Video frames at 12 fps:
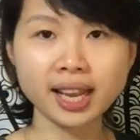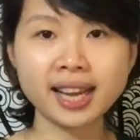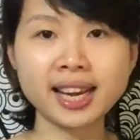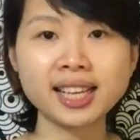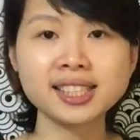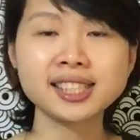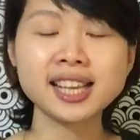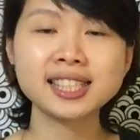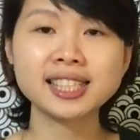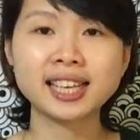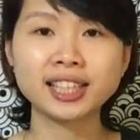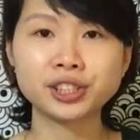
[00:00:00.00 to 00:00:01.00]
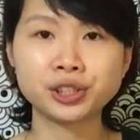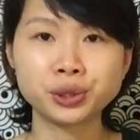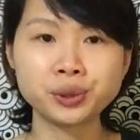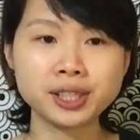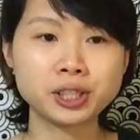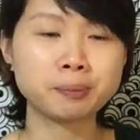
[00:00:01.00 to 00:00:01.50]
an exercise I like to
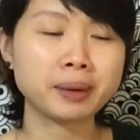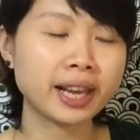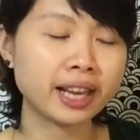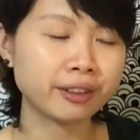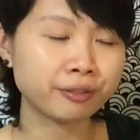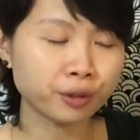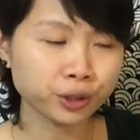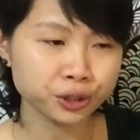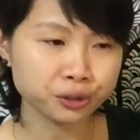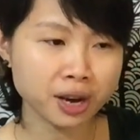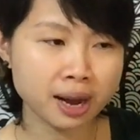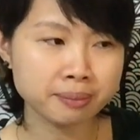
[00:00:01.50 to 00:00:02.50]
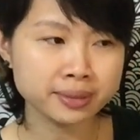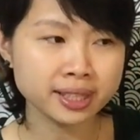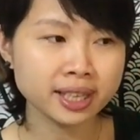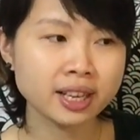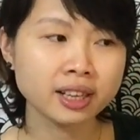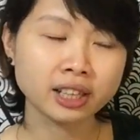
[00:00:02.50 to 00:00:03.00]
do is to play 4
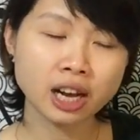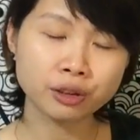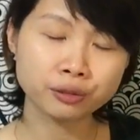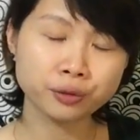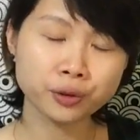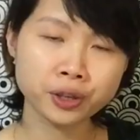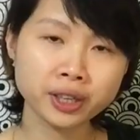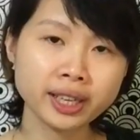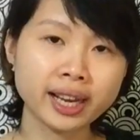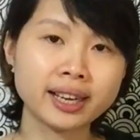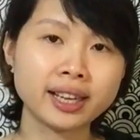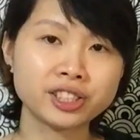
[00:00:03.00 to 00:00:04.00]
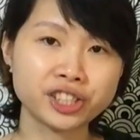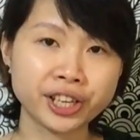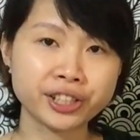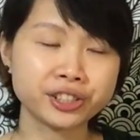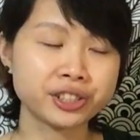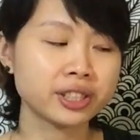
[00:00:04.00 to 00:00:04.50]
strums, count 4, and then
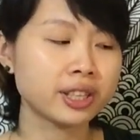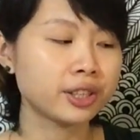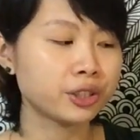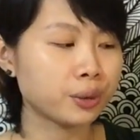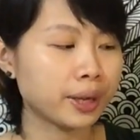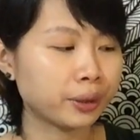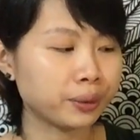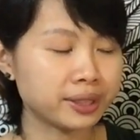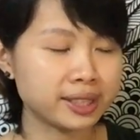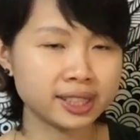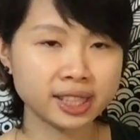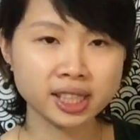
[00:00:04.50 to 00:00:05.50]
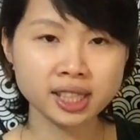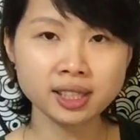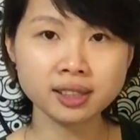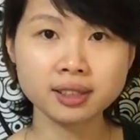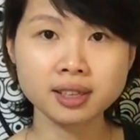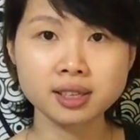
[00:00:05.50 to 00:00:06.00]
change. So I go C,
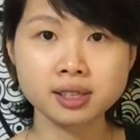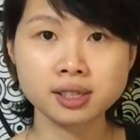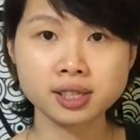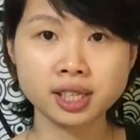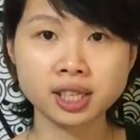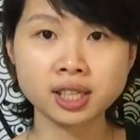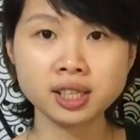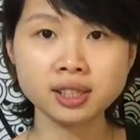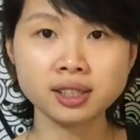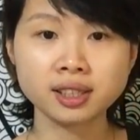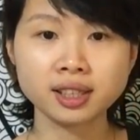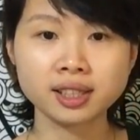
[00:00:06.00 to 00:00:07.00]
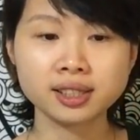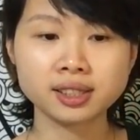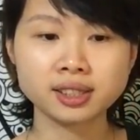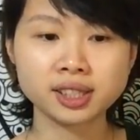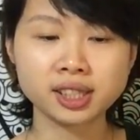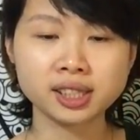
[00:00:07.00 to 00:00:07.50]
C,
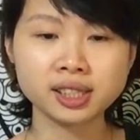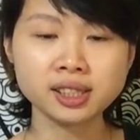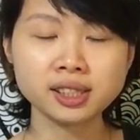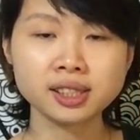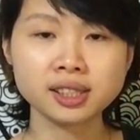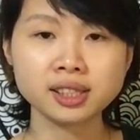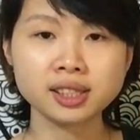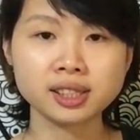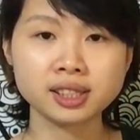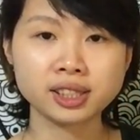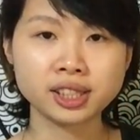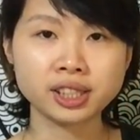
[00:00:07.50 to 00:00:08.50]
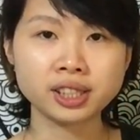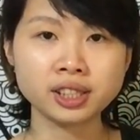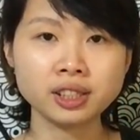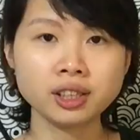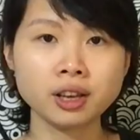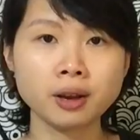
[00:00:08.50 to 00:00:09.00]
C, C,
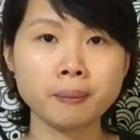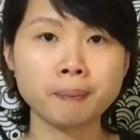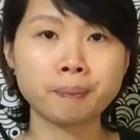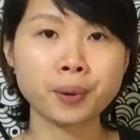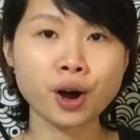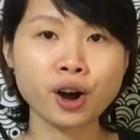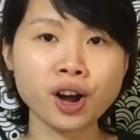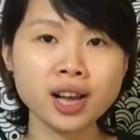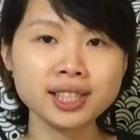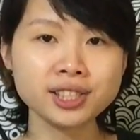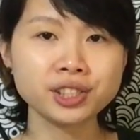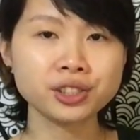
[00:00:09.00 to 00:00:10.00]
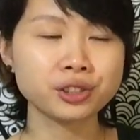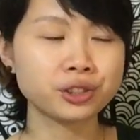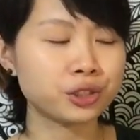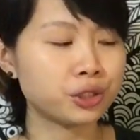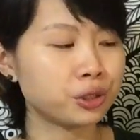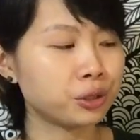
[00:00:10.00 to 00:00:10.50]
pause,
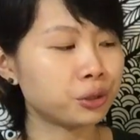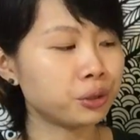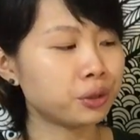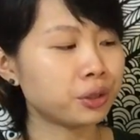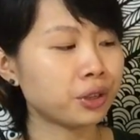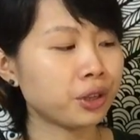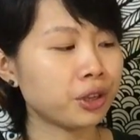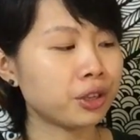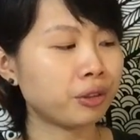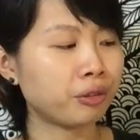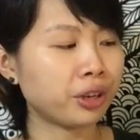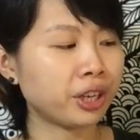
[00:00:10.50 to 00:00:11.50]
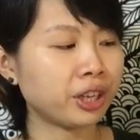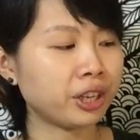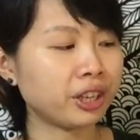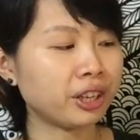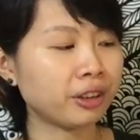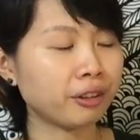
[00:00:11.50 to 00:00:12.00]
2, 3,
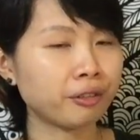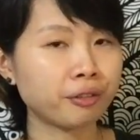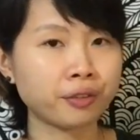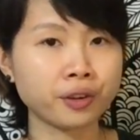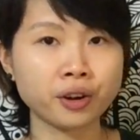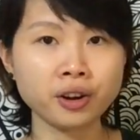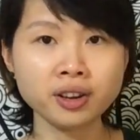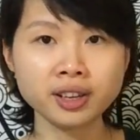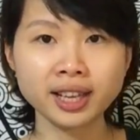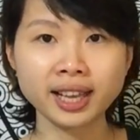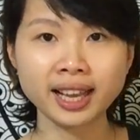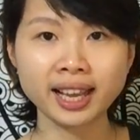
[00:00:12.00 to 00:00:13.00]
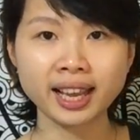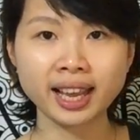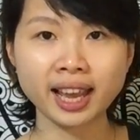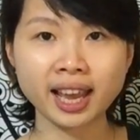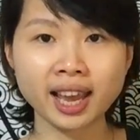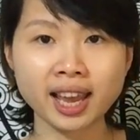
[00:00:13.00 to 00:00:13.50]
4, A,